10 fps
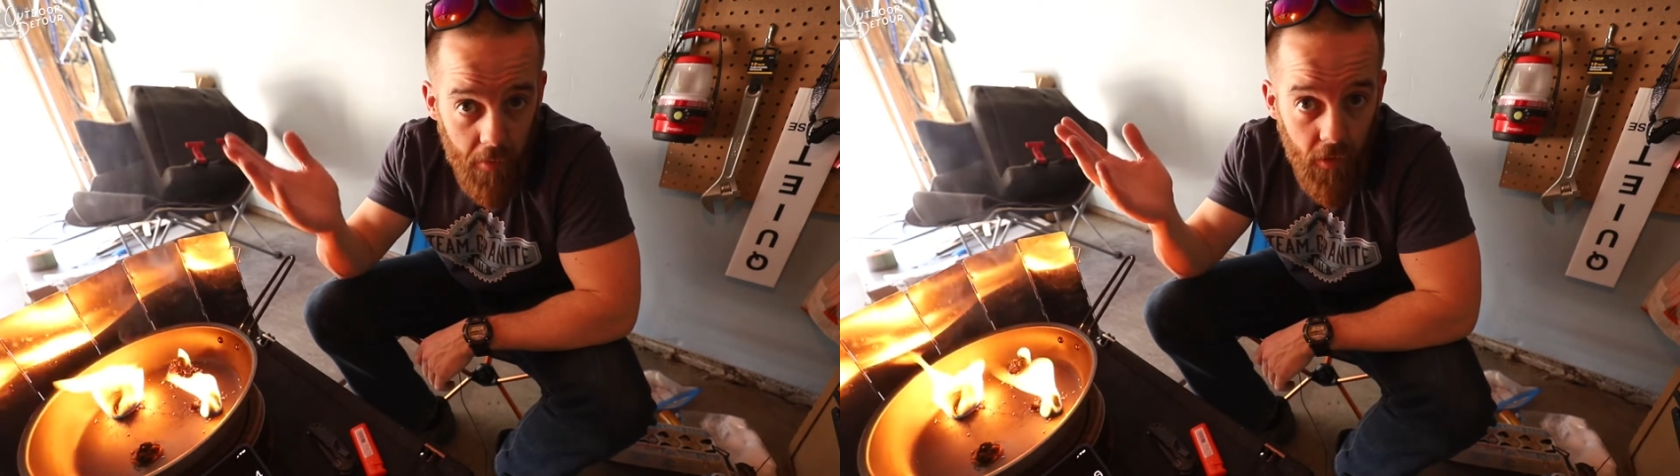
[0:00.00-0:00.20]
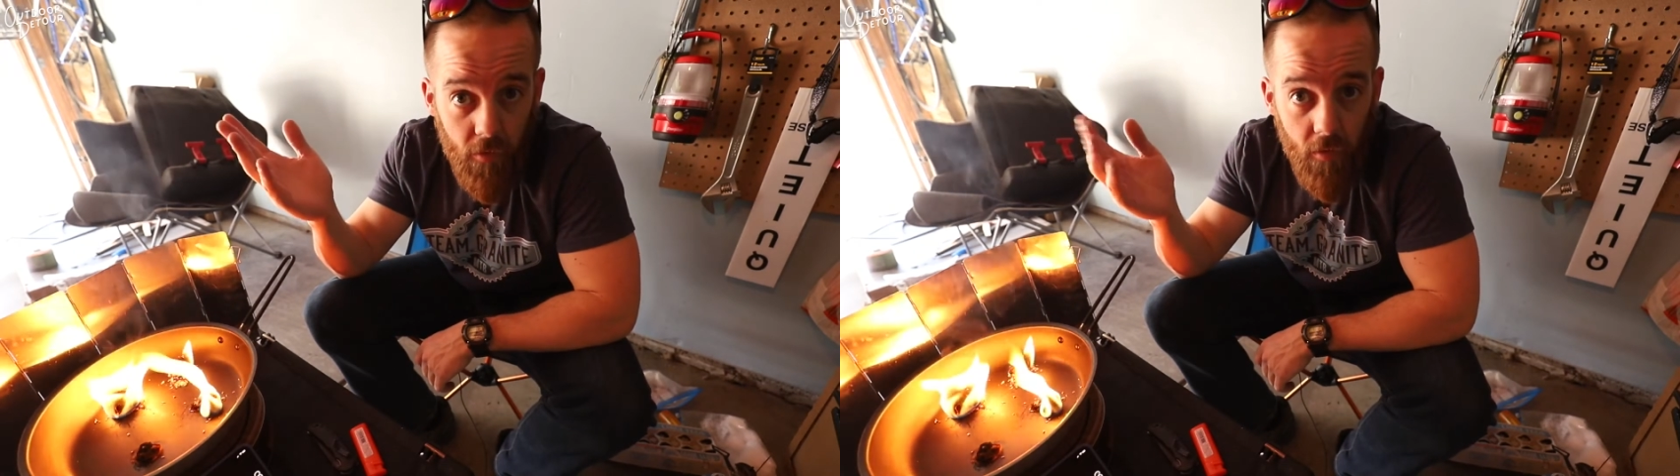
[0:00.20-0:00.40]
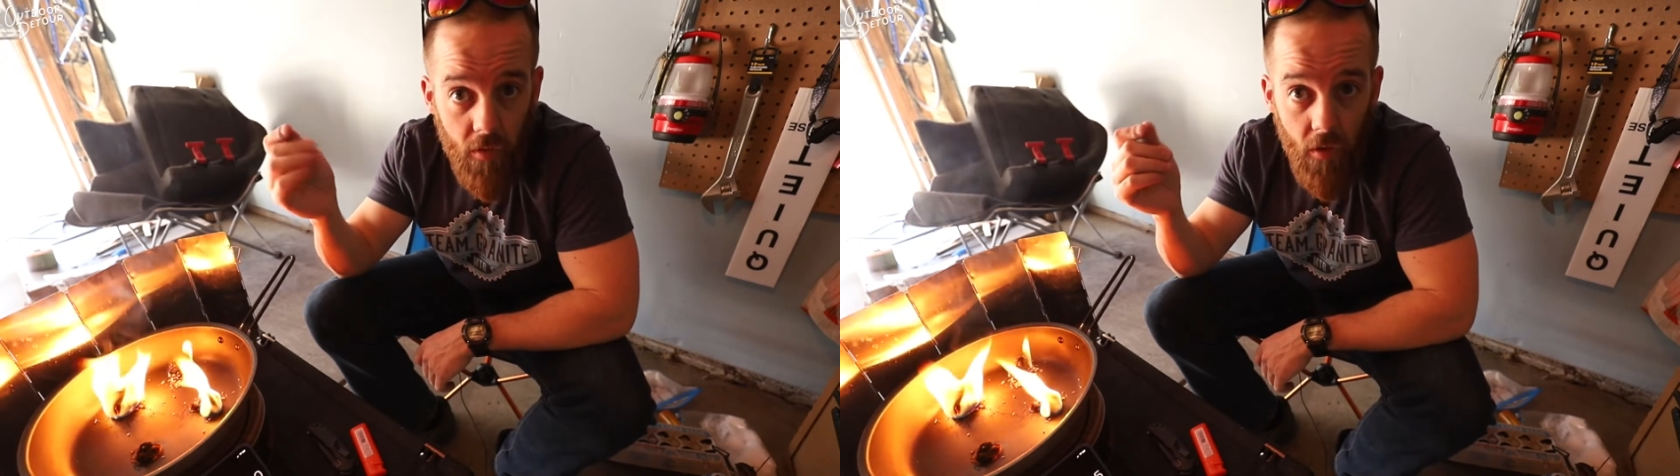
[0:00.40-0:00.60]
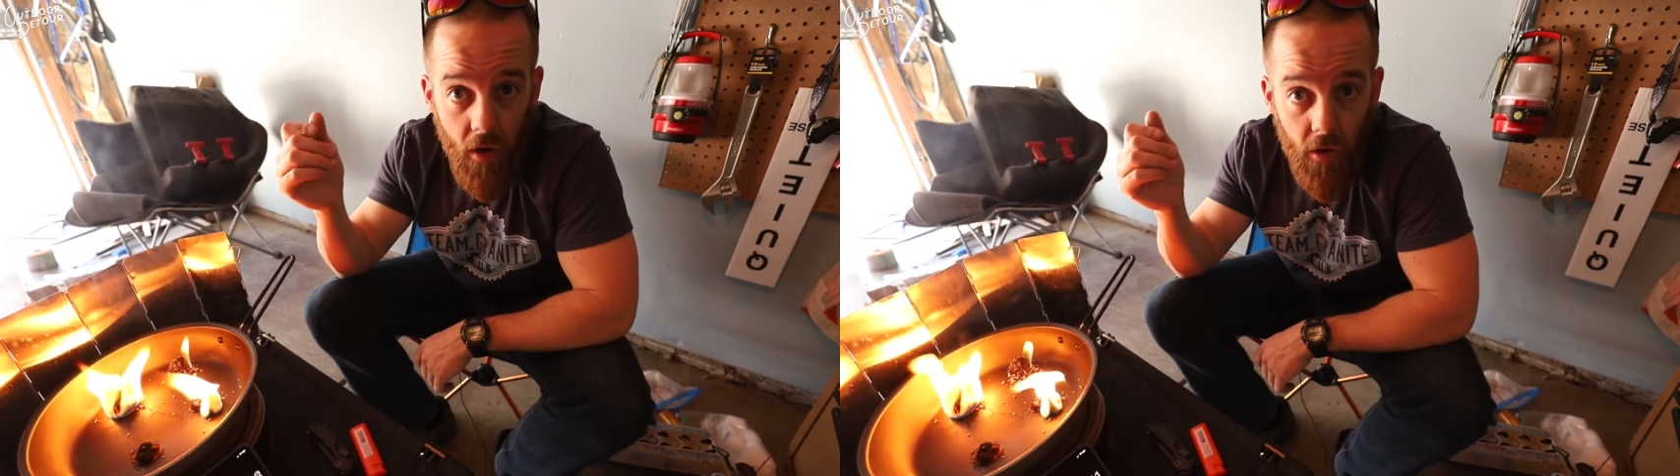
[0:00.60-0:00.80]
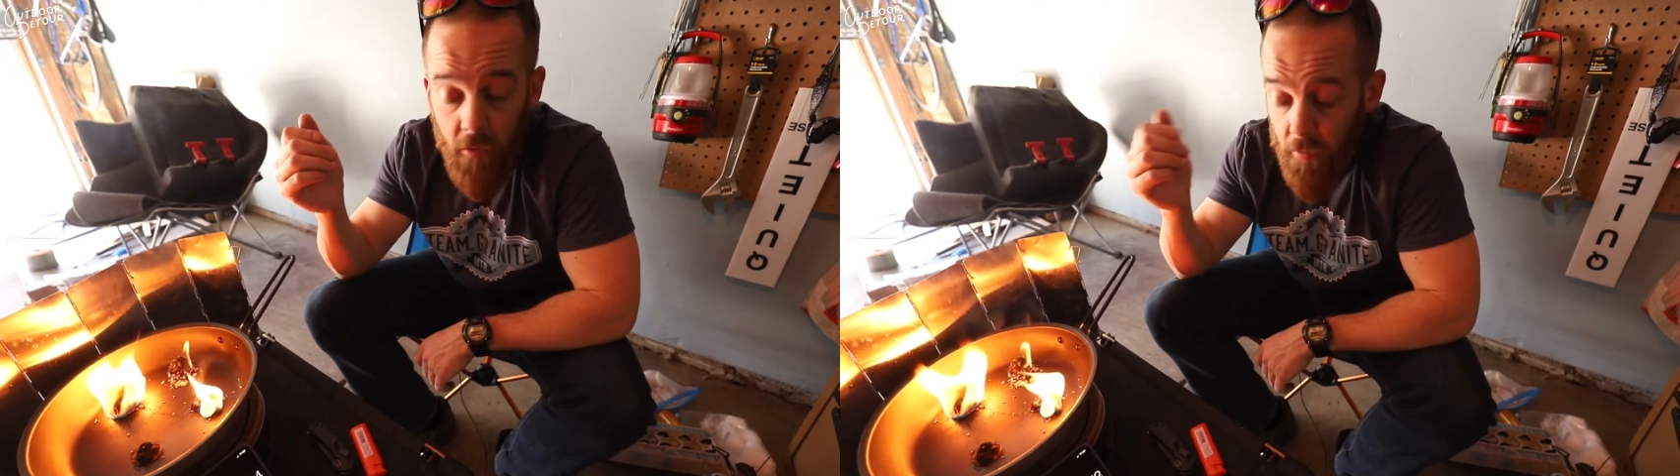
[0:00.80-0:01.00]
pictures
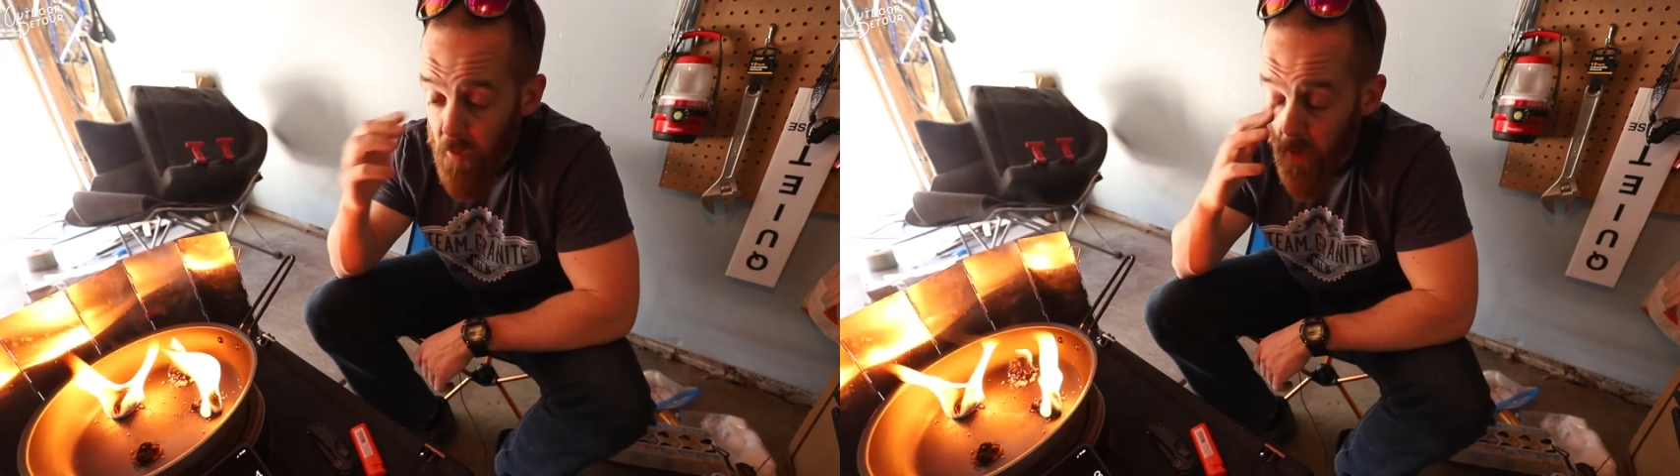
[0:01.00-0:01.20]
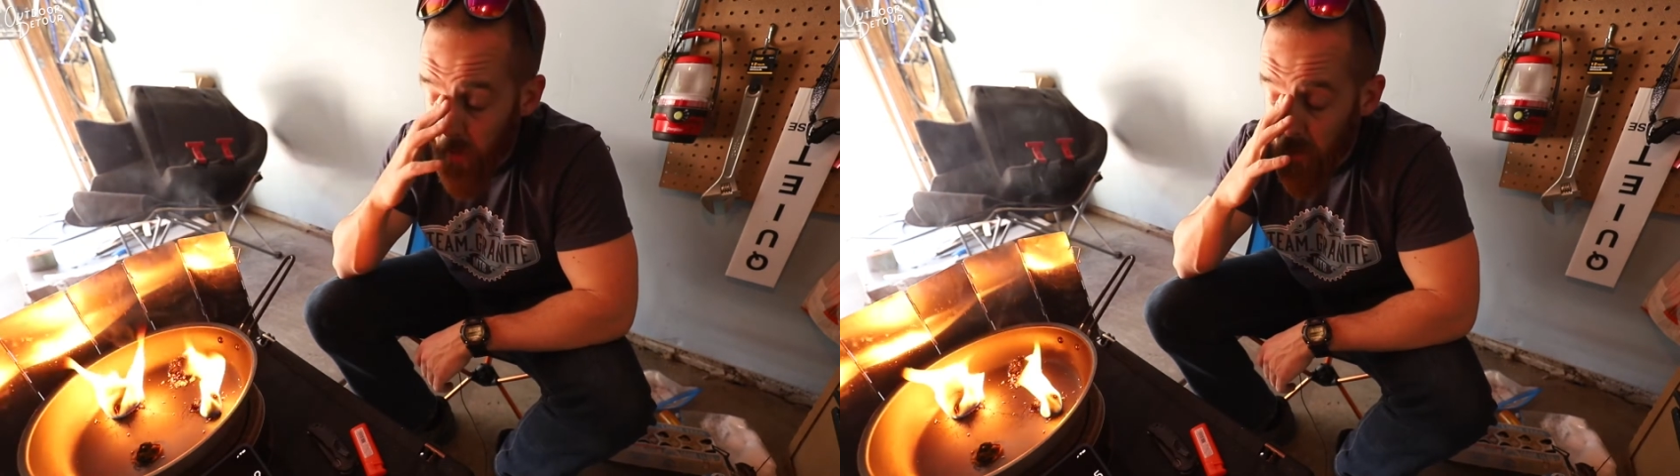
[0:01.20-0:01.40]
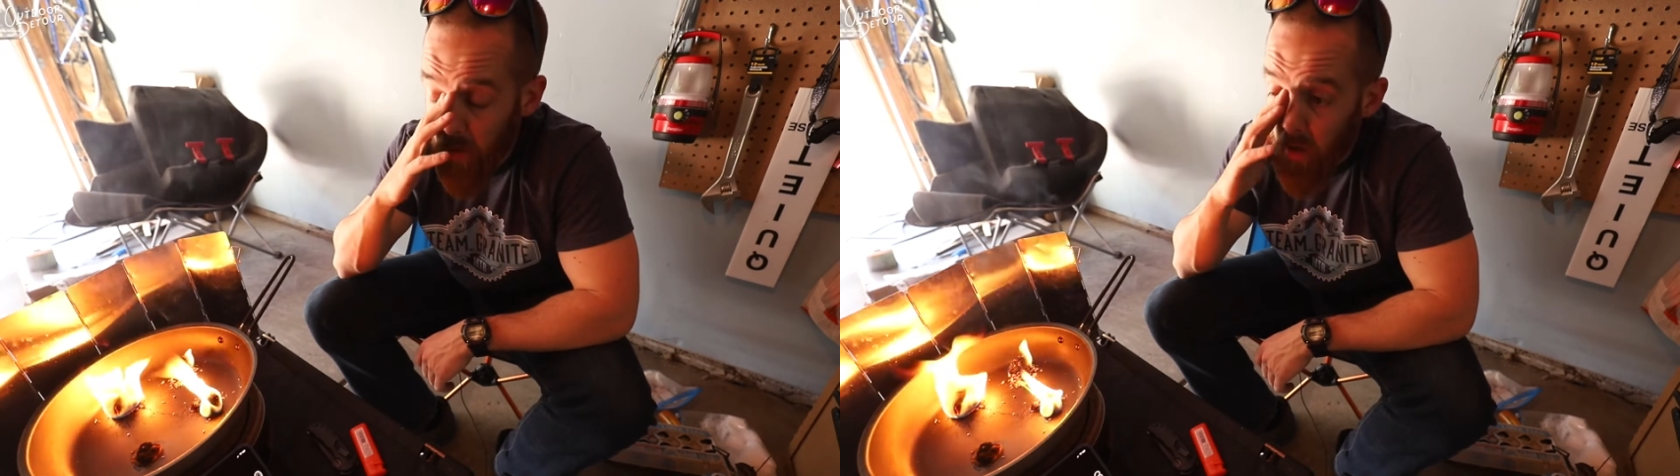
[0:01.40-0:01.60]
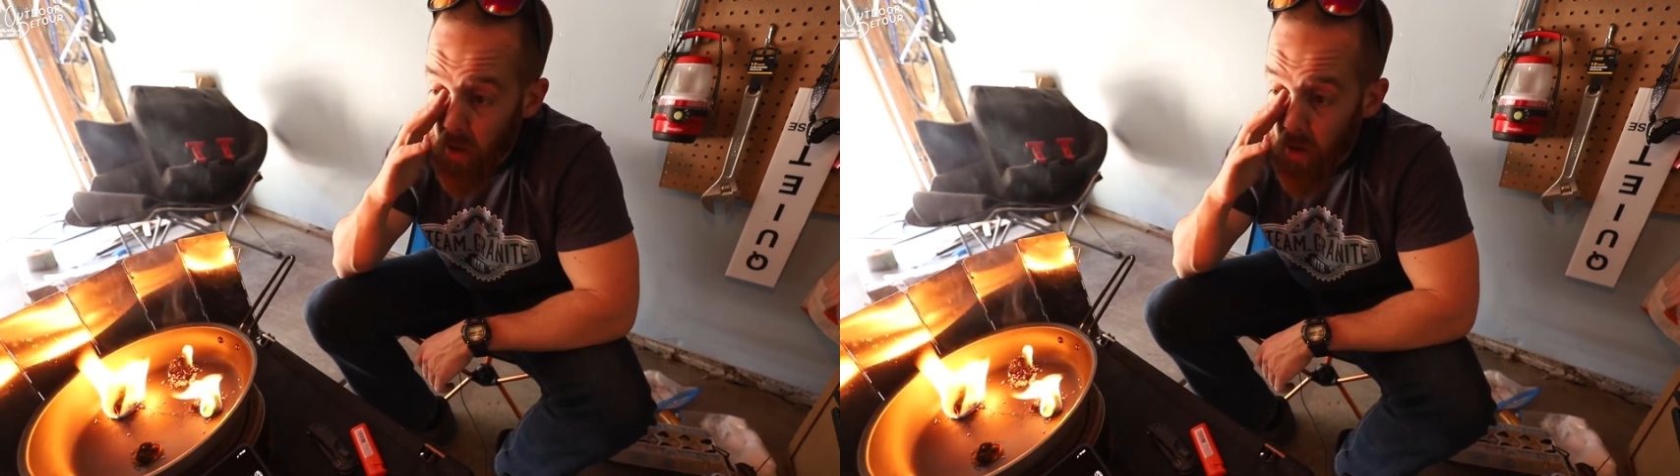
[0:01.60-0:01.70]
on your phone,